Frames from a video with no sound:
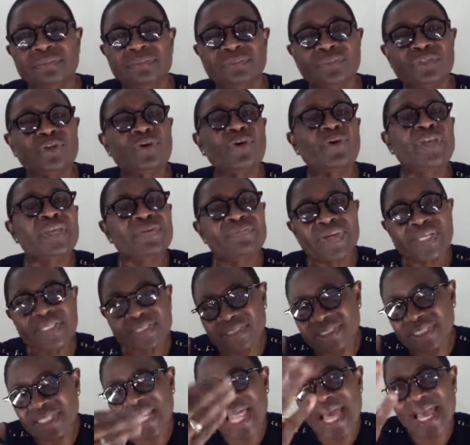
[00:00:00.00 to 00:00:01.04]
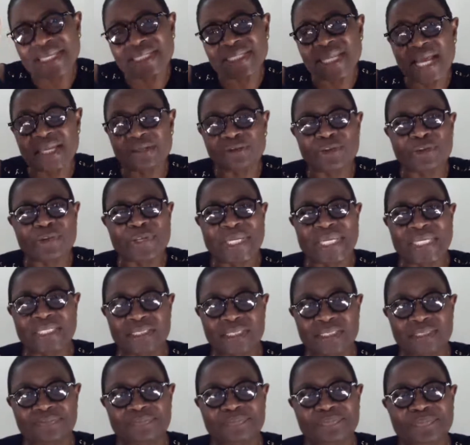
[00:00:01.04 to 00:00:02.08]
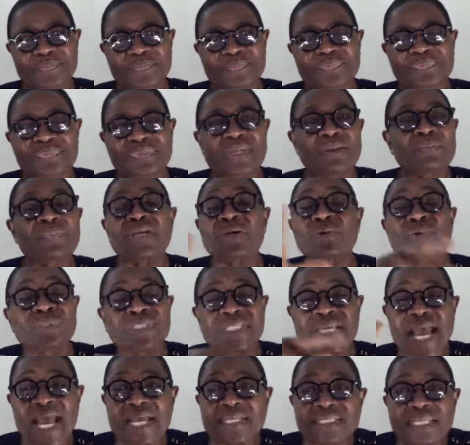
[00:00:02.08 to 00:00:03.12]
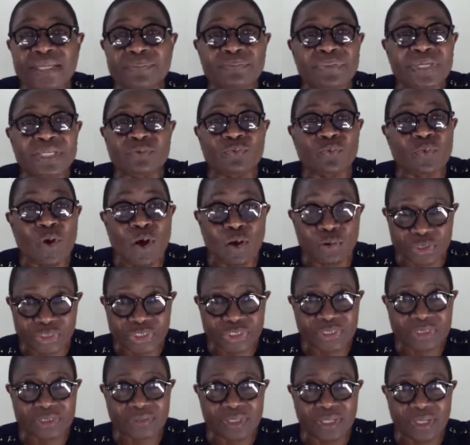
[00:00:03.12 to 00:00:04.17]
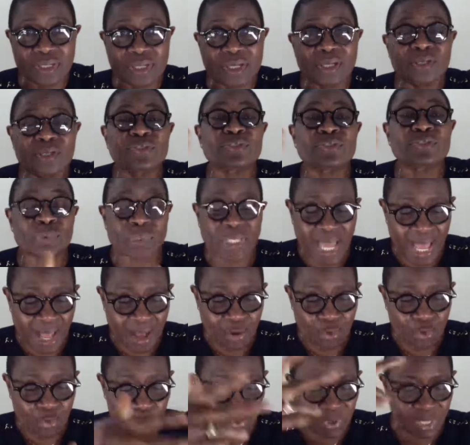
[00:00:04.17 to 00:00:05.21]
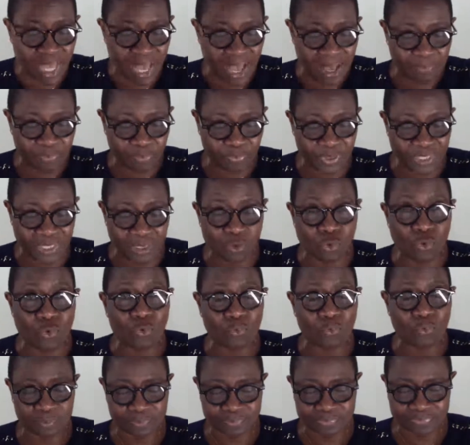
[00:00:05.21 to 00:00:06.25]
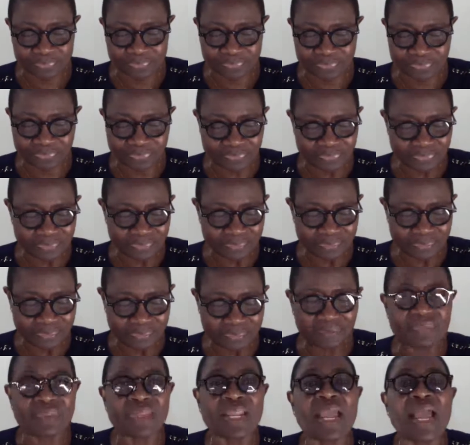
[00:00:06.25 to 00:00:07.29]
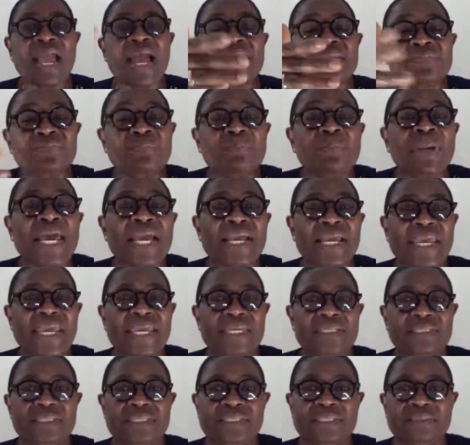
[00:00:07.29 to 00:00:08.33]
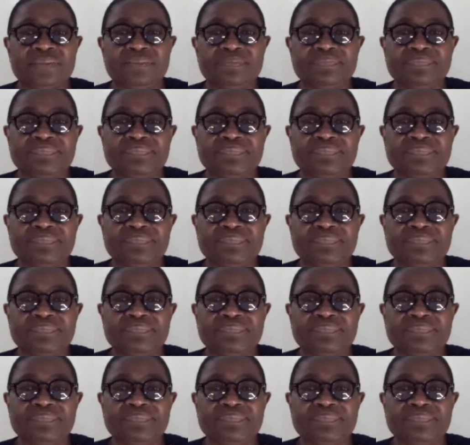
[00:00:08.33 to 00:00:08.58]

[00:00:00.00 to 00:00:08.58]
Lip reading: Don't even slide underneath because it hasn't been washed. So now we have pillow and blanket.